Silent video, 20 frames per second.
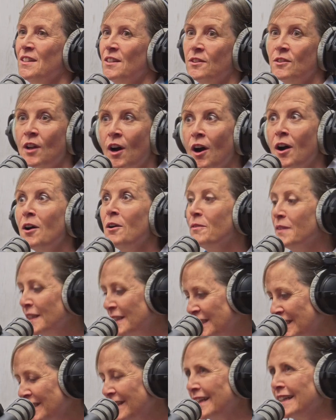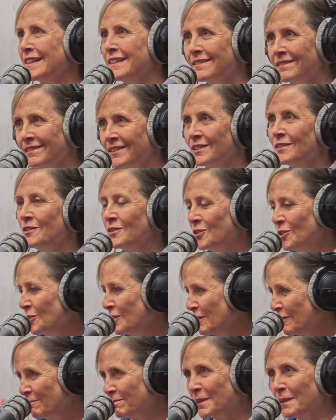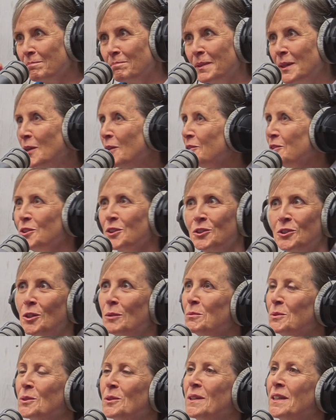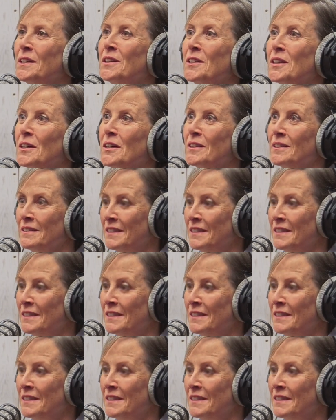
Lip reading: No, this is like soil, but beyond your topsoil in your garden.